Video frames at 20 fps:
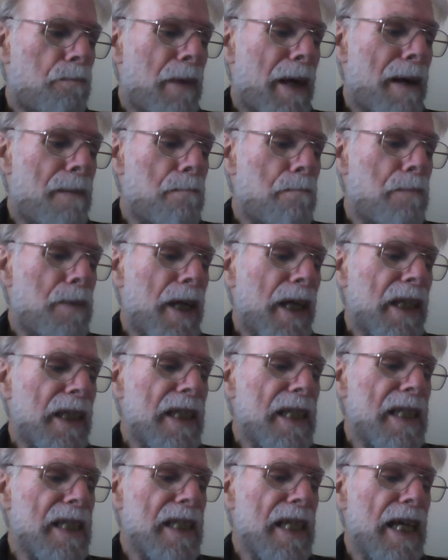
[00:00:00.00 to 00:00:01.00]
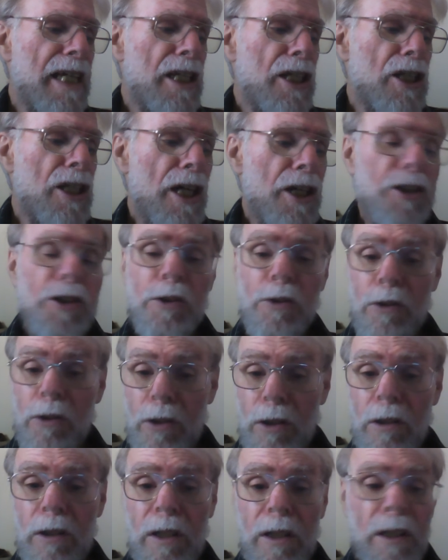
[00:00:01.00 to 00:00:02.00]
And Piglet said, "Yes, you
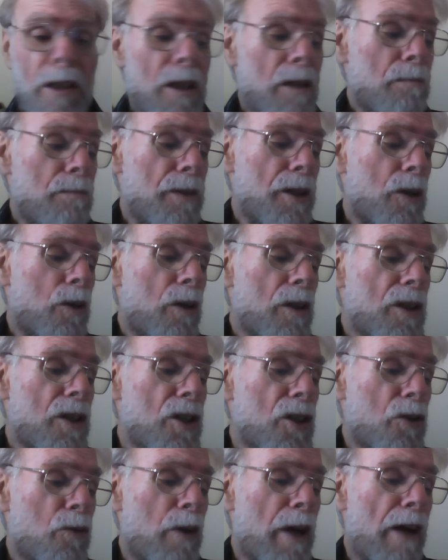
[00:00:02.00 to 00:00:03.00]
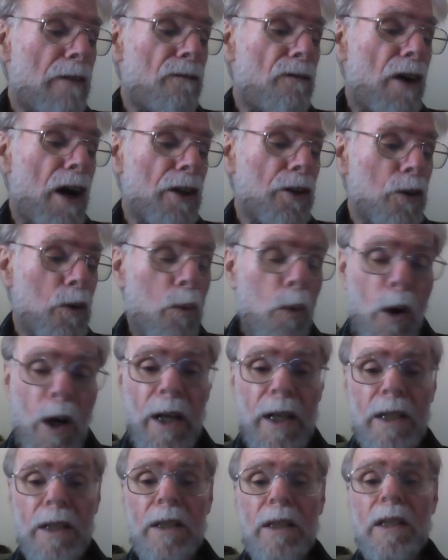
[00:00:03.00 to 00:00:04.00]
could, because his grandfather
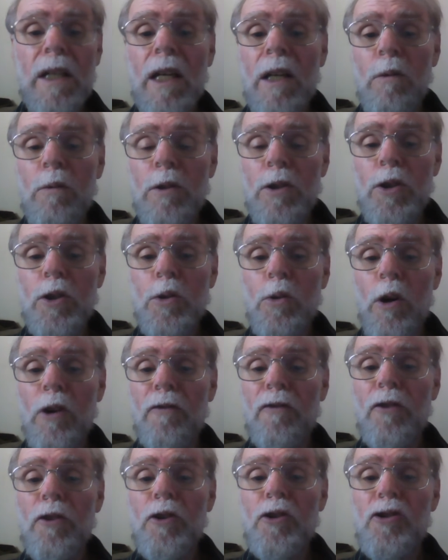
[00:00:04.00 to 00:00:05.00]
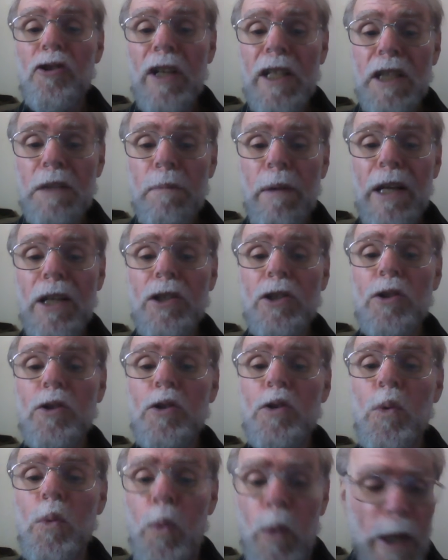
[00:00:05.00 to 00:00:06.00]
was, and it was short for
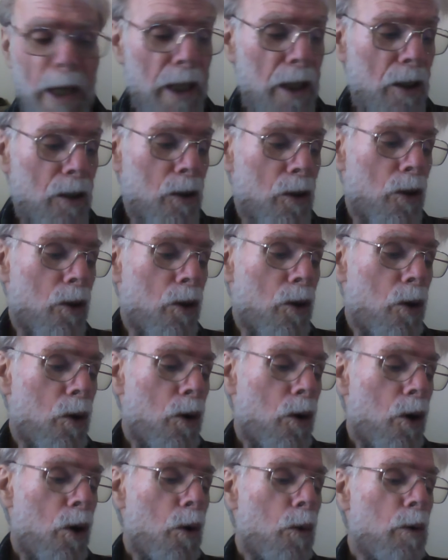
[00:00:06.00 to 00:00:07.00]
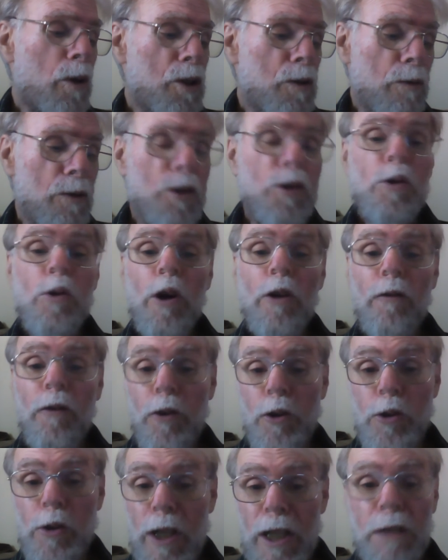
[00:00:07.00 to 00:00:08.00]
Trespassers Will, which was short
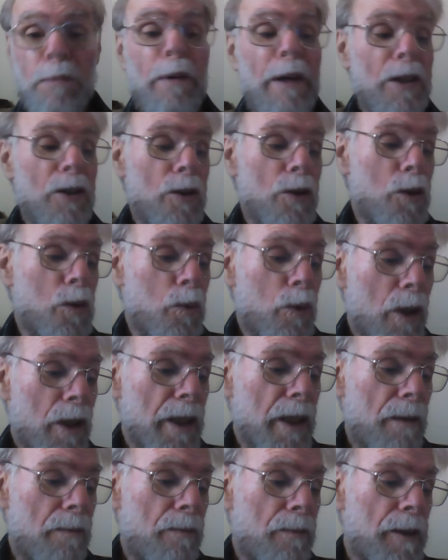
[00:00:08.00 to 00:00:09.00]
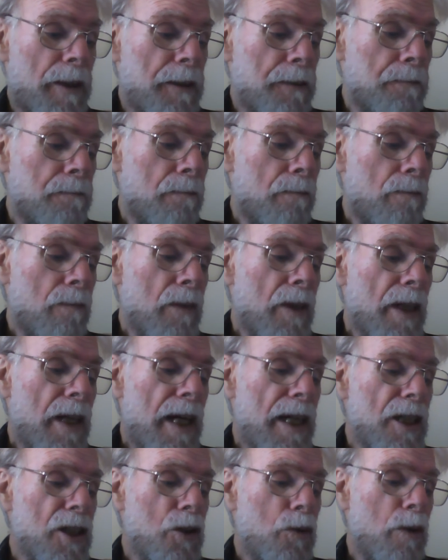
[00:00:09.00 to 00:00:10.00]
for Trespassers William.
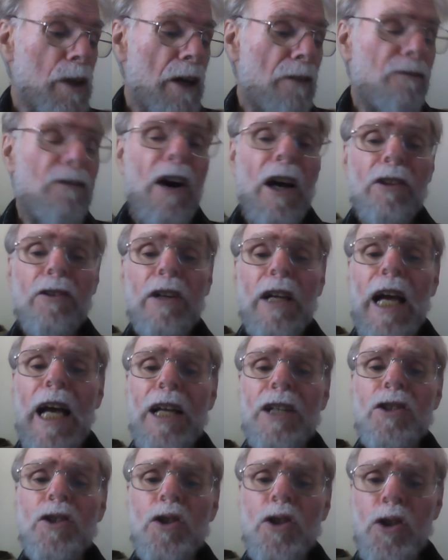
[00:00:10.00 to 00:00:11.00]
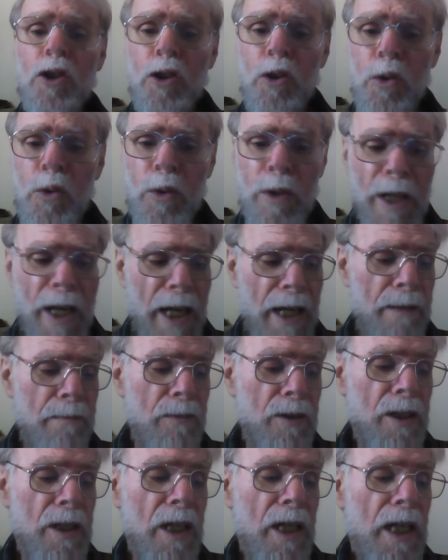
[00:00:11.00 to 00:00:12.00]
And his grandfather had two
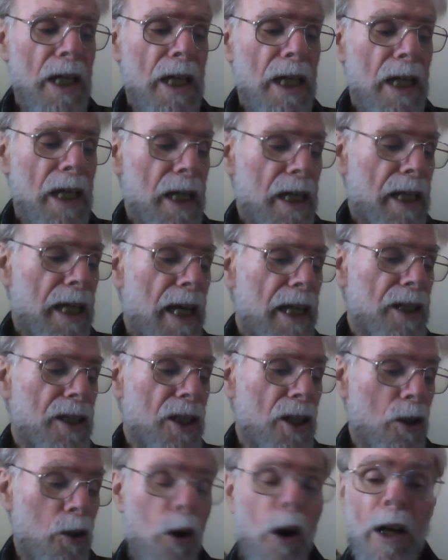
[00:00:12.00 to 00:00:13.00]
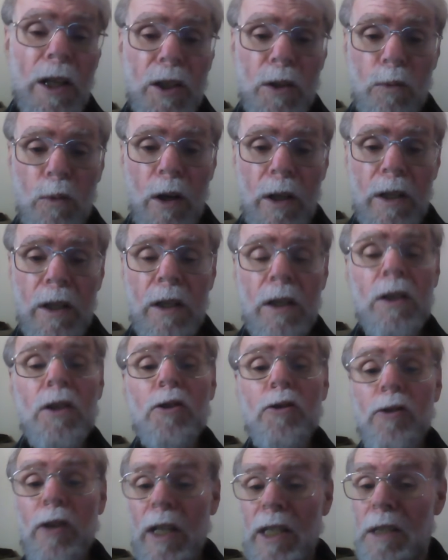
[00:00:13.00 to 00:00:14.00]
names in case he lost one,
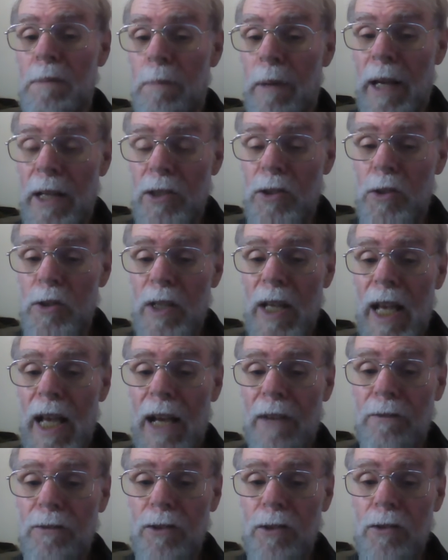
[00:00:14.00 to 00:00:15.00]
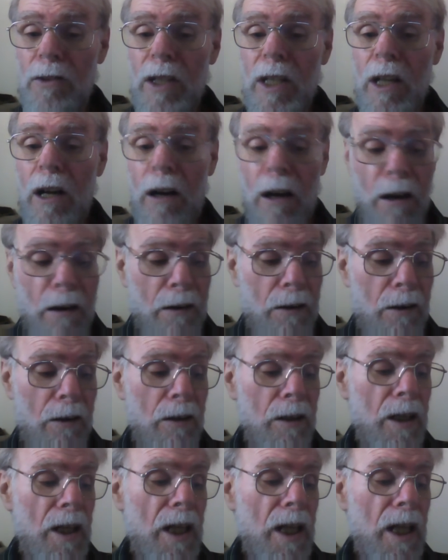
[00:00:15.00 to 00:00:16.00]
Trespassers after an uncle,